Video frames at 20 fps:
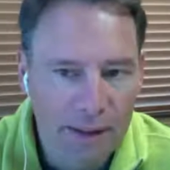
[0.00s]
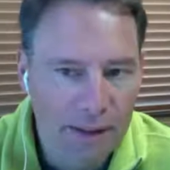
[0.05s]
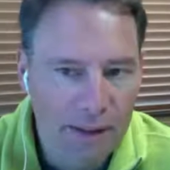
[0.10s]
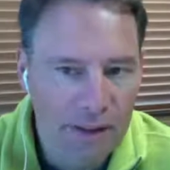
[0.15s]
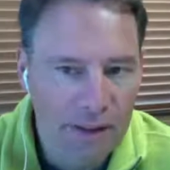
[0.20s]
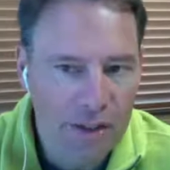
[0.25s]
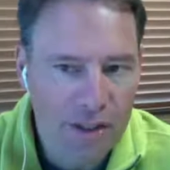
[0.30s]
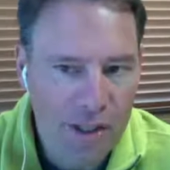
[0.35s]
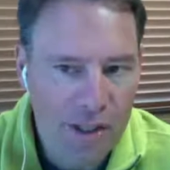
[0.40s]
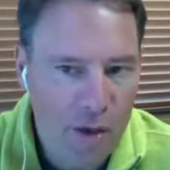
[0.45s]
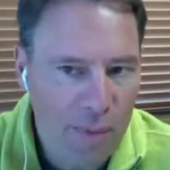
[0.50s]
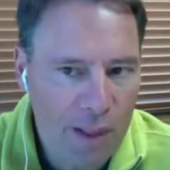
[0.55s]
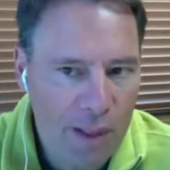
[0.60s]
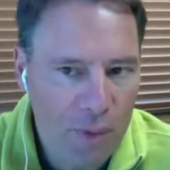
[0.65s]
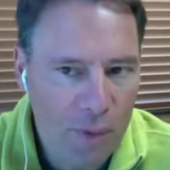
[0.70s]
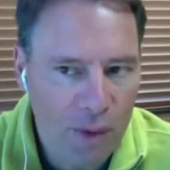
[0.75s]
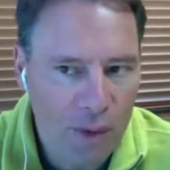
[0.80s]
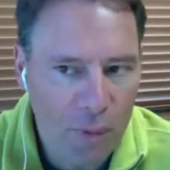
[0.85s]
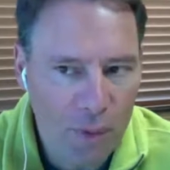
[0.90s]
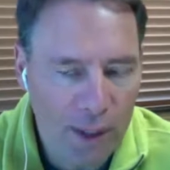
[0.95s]
There's so many
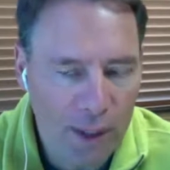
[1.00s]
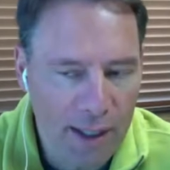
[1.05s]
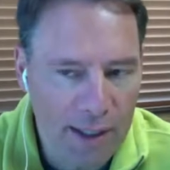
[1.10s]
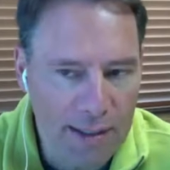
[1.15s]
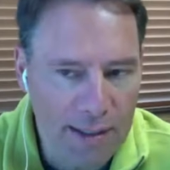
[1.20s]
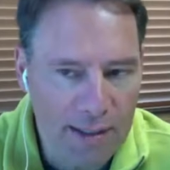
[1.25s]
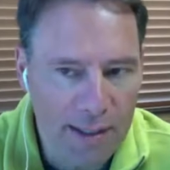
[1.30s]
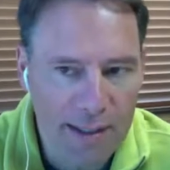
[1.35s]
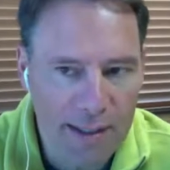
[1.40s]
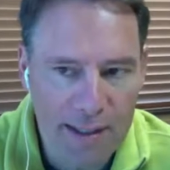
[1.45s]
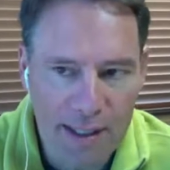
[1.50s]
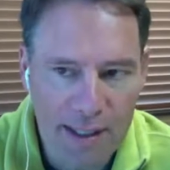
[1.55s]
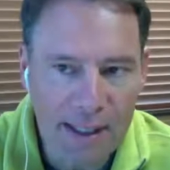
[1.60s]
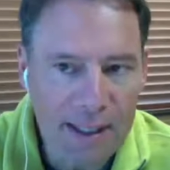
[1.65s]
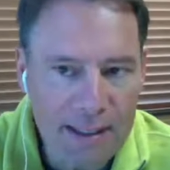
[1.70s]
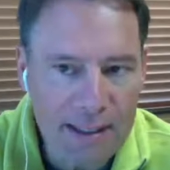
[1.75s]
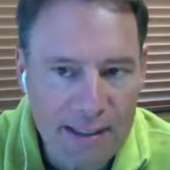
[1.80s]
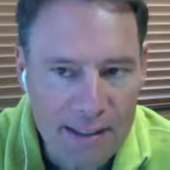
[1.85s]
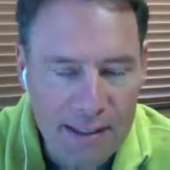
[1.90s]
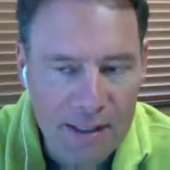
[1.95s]
win-wins, and it
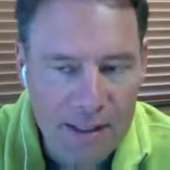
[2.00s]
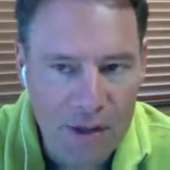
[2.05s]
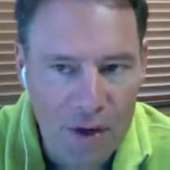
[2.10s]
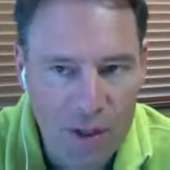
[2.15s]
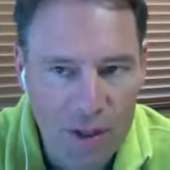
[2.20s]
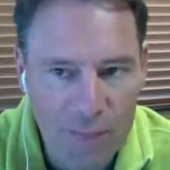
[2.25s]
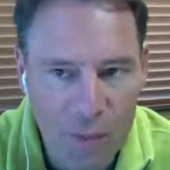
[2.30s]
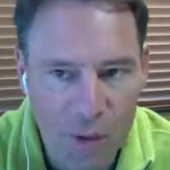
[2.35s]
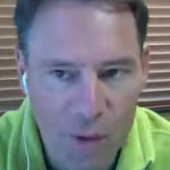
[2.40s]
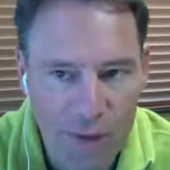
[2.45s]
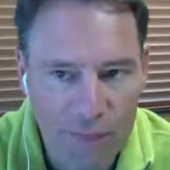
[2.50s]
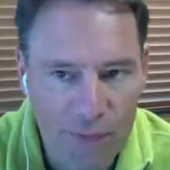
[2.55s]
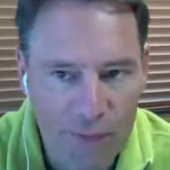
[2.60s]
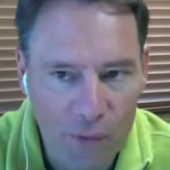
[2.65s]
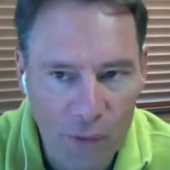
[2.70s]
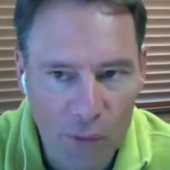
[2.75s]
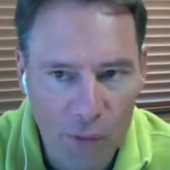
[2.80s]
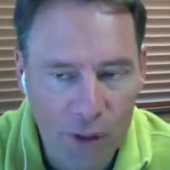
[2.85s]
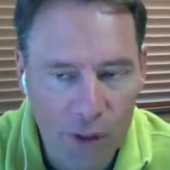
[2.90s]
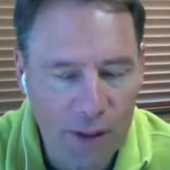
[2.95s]
is the starting point
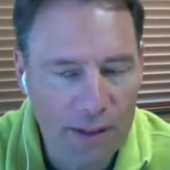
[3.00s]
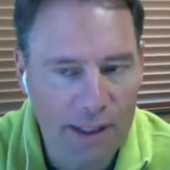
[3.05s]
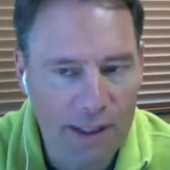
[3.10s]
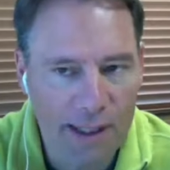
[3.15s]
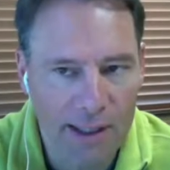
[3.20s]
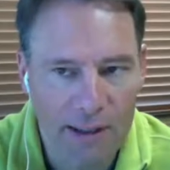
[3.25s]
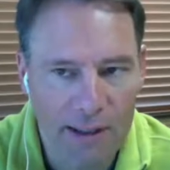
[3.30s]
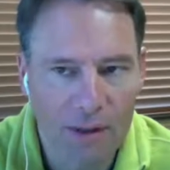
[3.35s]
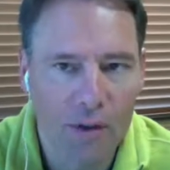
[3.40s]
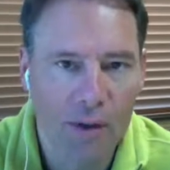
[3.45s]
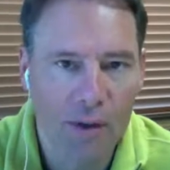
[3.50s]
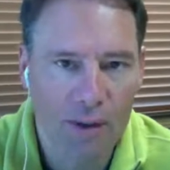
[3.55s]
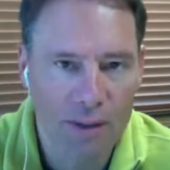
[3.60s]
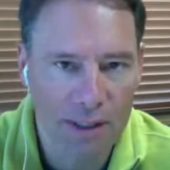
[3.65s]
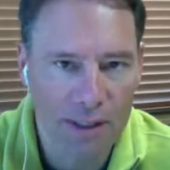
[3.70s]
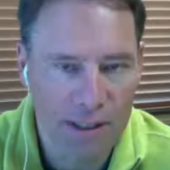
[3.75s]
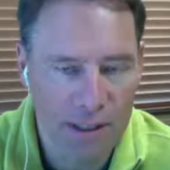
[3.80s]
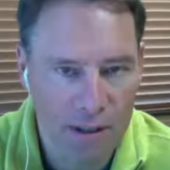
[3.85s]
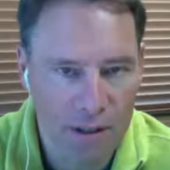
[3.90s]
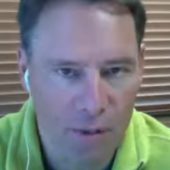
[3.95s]
for loyalty, and
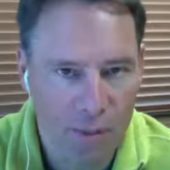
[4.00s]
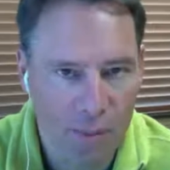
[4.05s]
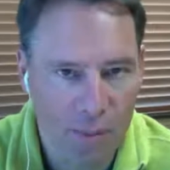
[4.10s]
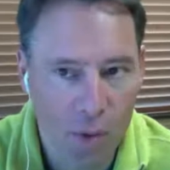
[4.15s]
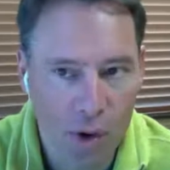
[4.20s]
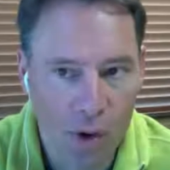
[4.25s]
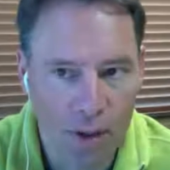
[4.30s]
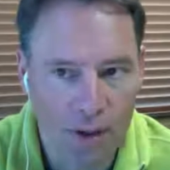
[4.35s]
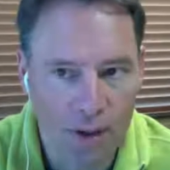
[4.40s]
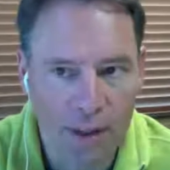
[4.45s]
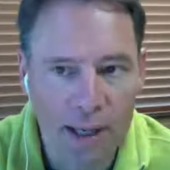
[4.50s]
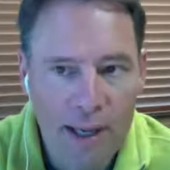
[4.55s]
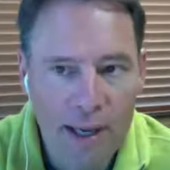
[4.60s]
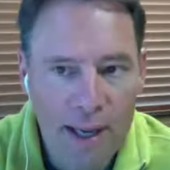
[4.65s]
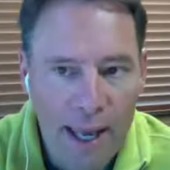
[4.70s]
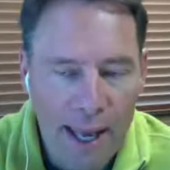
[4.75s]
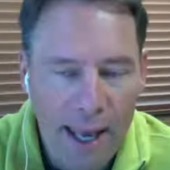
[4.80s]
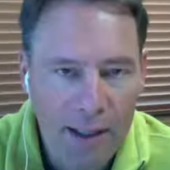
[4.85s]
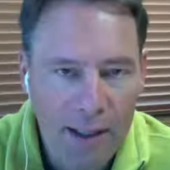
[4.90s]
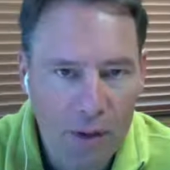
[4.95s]
loyalty is so important.
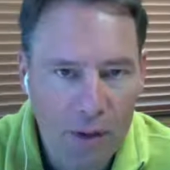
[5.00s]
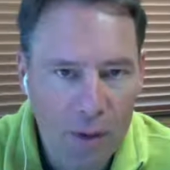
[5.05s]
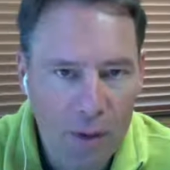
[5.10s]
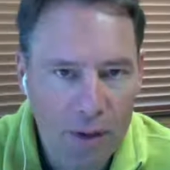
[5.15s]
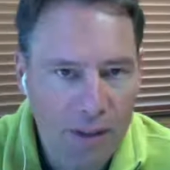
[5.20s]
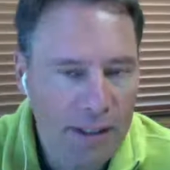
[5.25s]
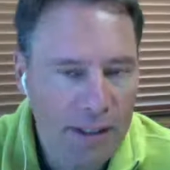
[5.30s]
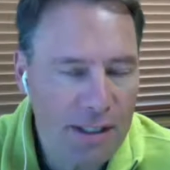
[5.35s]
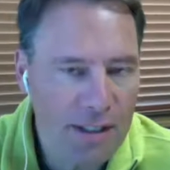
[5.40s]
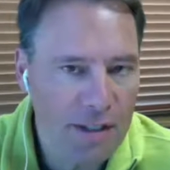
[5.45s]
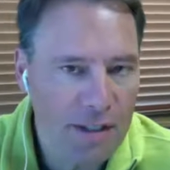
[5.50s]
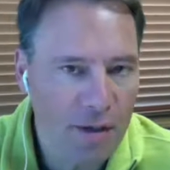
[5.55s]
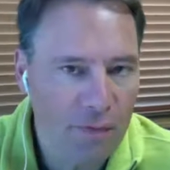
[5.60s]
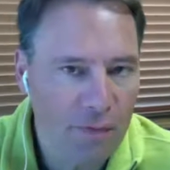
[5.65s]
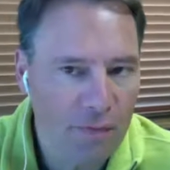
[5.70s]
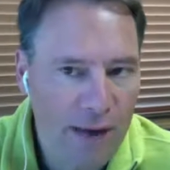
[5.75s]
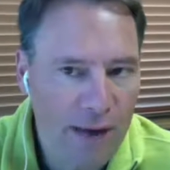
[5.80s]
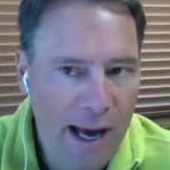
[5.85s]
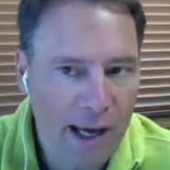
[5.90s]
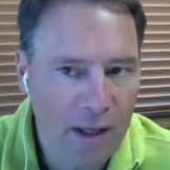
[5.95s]
And loyalty is so
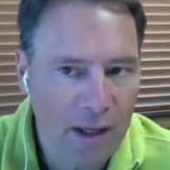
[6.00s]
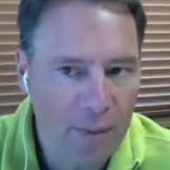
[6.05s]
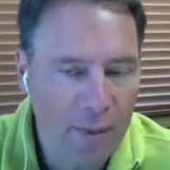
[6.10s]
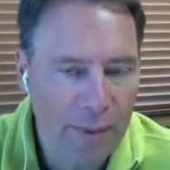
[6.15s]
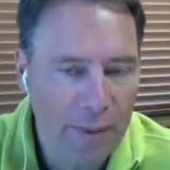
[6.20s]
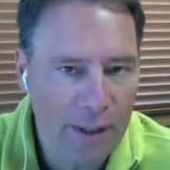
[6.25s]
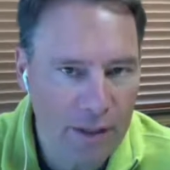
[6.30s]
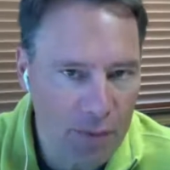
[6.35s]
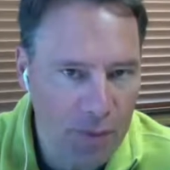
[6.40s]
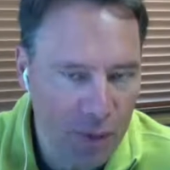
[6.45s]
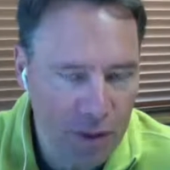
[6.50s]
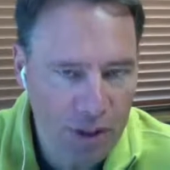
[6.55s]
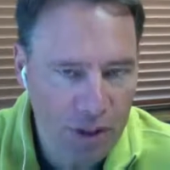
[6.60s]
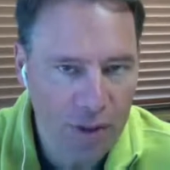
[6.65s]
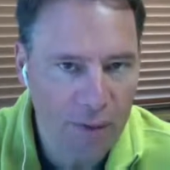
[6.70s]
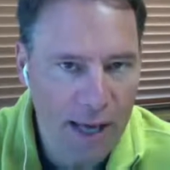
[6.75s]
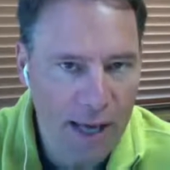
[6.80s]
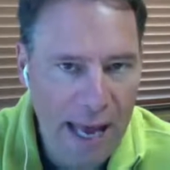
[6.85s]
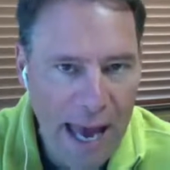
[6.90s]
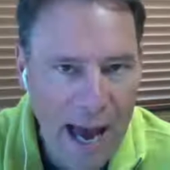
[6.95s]
valuable because once
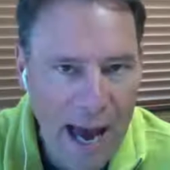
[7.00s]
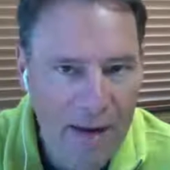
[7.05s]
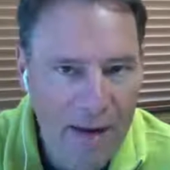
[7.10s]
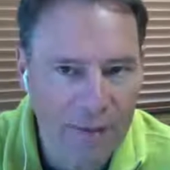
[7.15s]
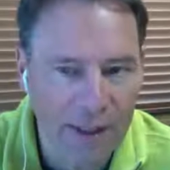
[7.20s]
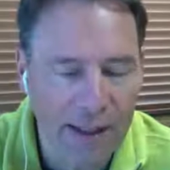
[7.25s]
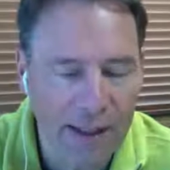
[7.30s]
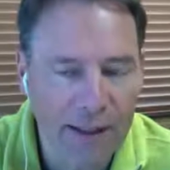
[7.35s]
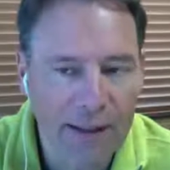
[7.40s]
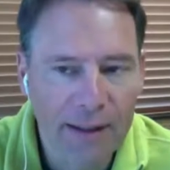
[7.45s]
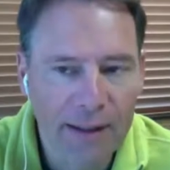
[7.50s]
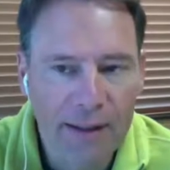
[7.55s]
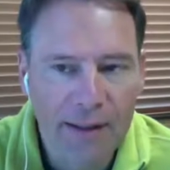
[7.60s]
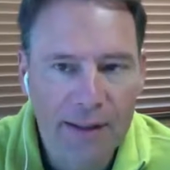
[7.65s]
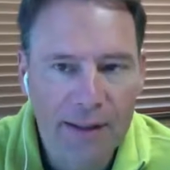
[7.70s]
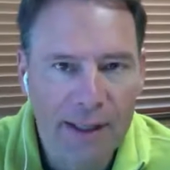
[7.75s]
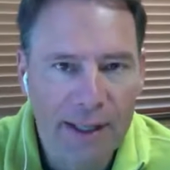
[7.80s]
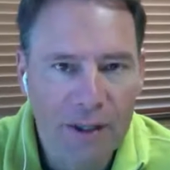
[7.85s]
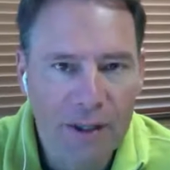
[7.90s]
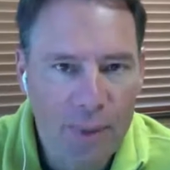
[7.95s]
you have it
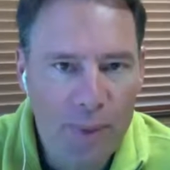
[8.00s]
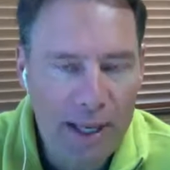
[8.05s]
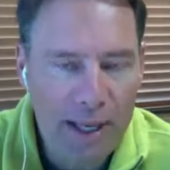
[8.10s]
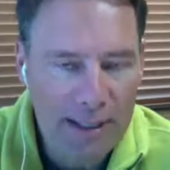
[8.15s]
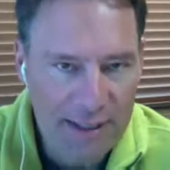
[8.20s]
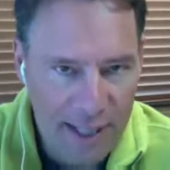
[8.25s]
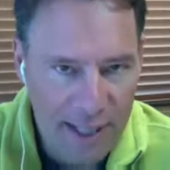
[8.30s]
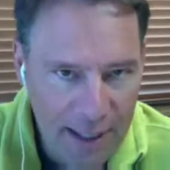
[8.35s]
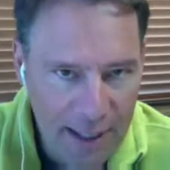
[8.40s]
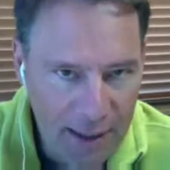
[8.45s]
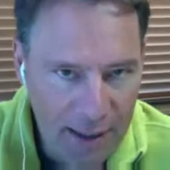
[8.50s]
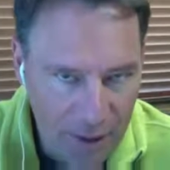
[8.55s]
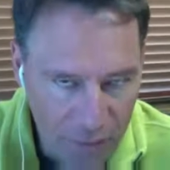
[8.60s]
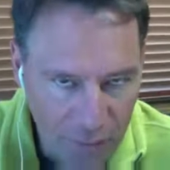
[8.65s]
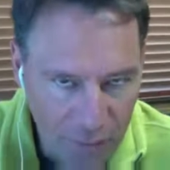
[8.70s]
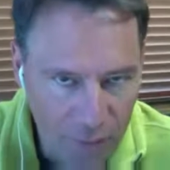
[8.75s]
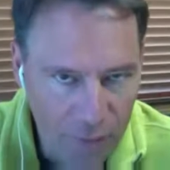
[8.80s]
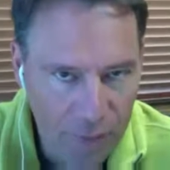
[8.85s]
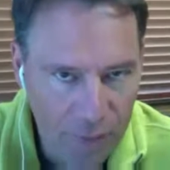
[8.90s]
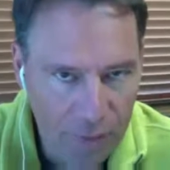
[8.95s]
and you maintain it
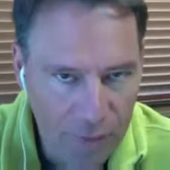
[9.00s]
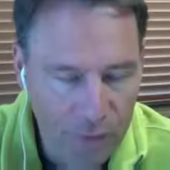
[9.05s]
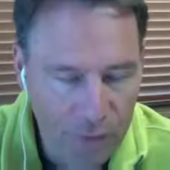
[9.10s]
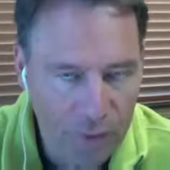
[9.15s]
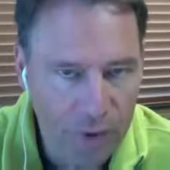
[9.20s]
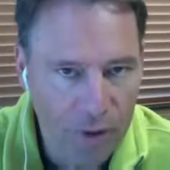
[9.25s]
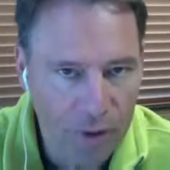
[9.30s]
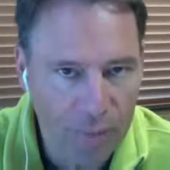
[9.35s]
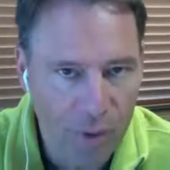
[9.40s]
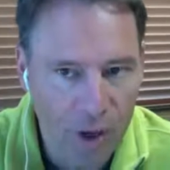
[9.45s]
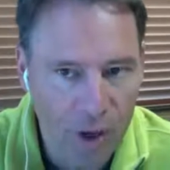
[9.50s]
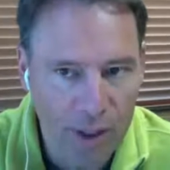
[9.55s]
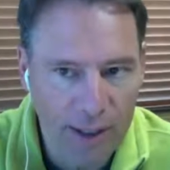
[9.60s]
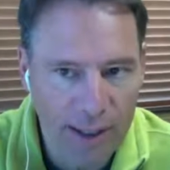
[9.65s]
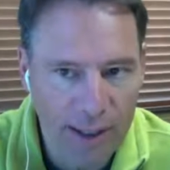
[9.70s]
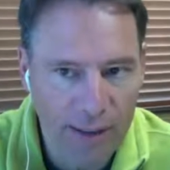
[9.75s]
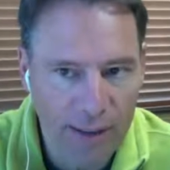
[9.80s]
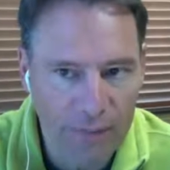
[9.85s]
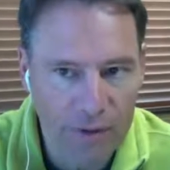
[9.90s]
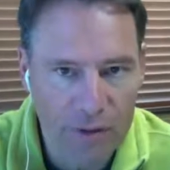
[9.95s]
through good
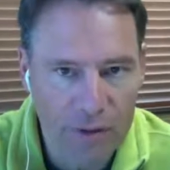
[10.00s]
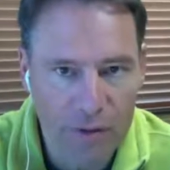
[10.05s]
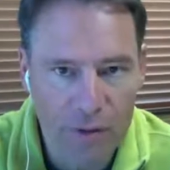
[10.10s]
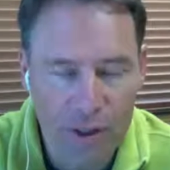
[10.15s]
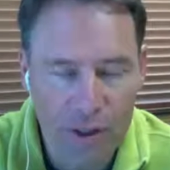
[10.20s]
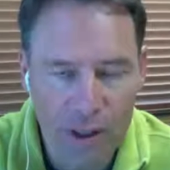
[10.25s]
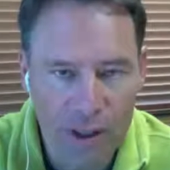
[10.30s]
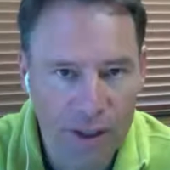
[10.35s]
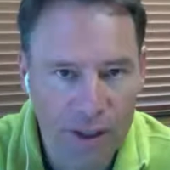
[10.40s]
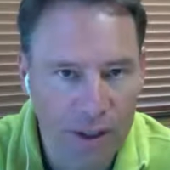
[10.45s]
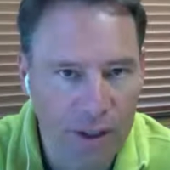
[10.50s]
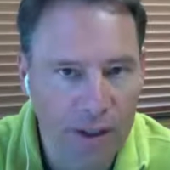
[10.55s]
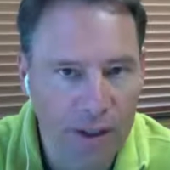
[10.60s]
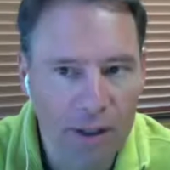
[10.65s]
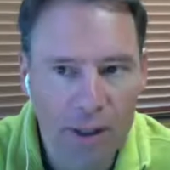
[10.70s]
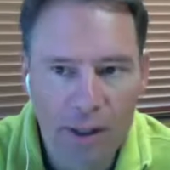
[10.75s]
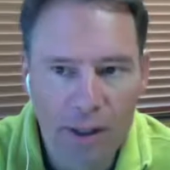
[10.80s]
marketing efforts through the year,